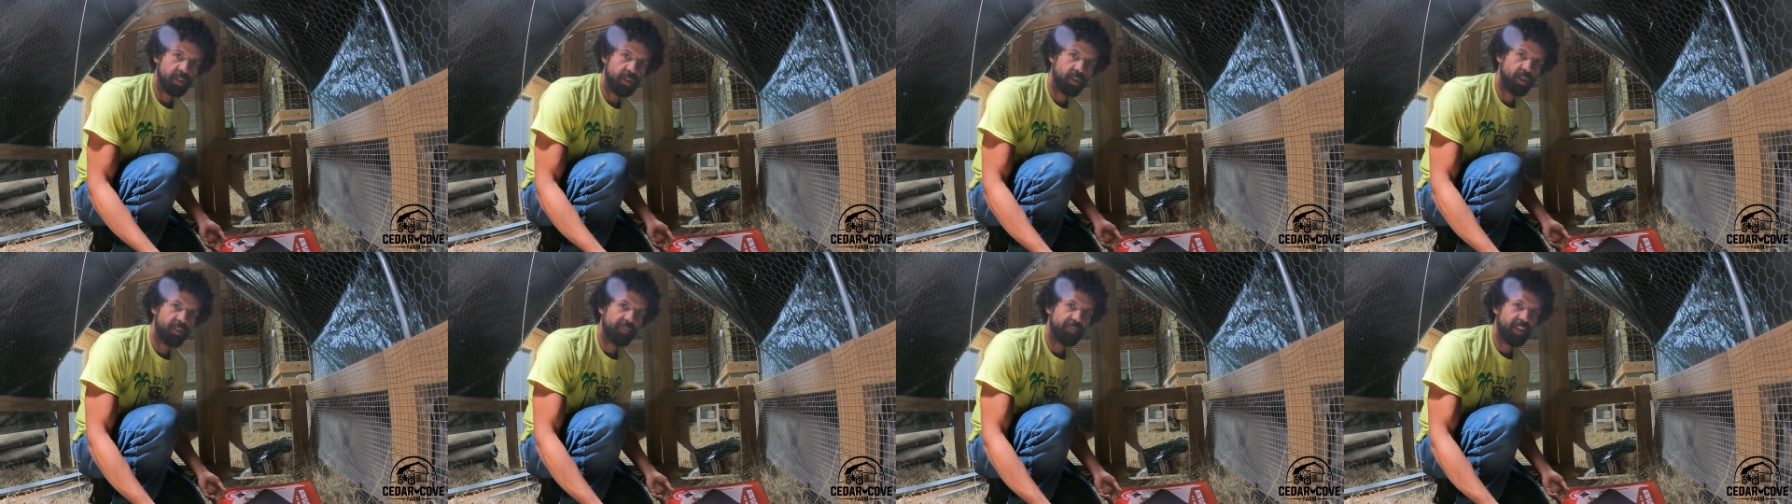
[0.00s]

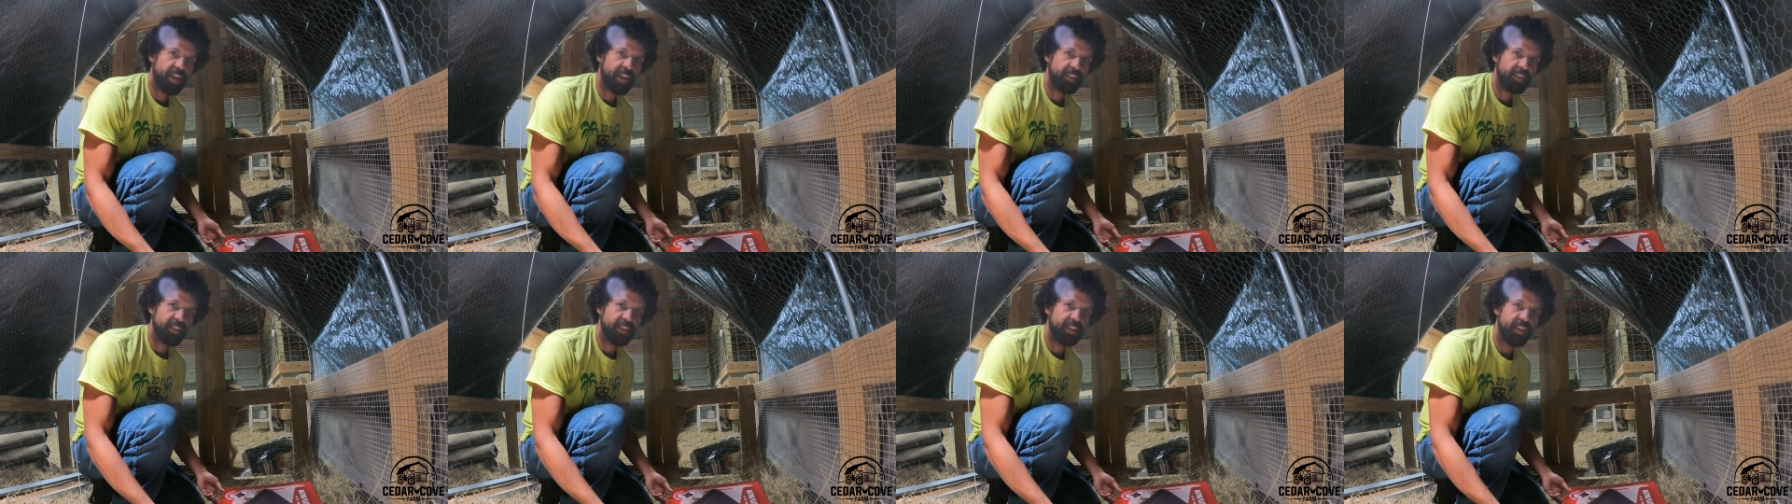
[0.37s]
I've
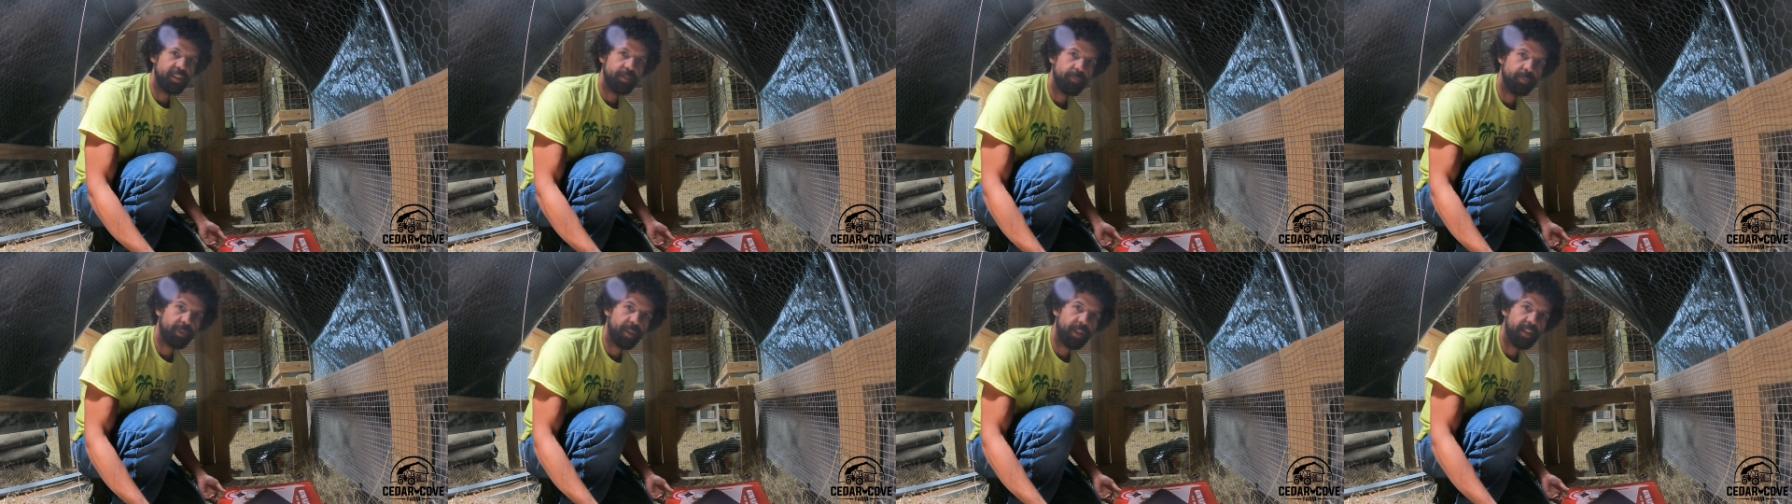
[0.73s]
got the
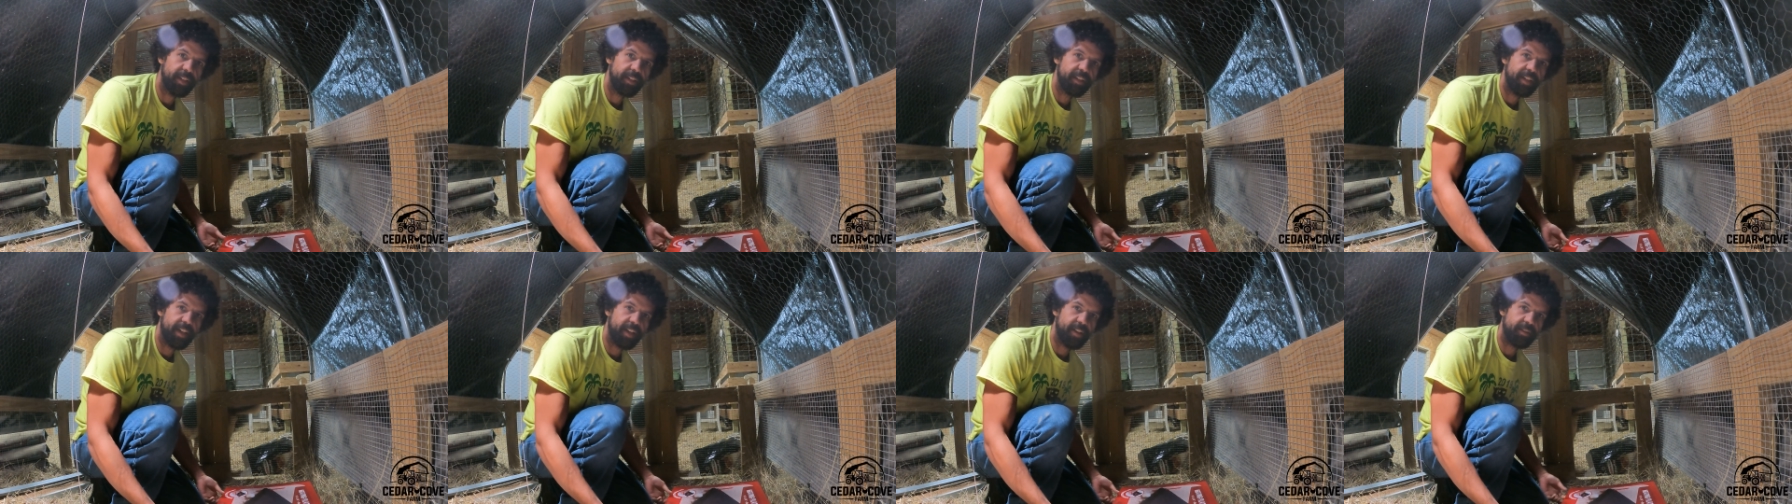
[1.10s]
heat
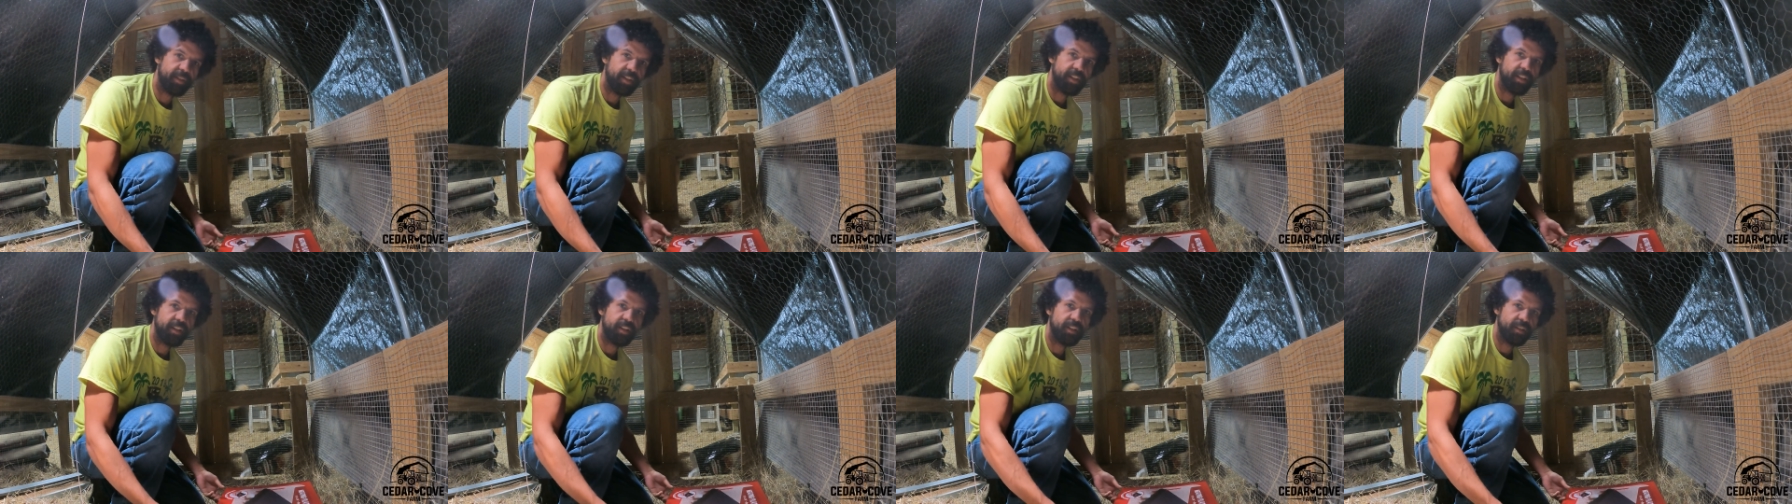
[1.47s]
plate down
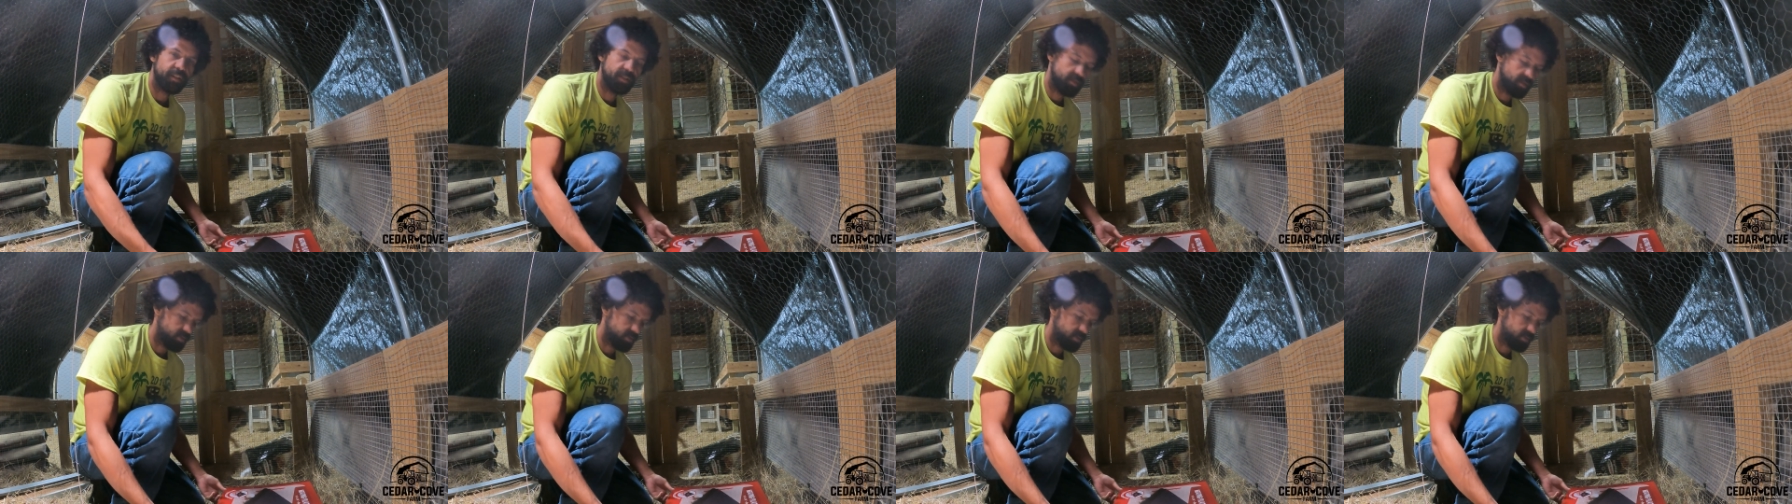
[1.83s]
here.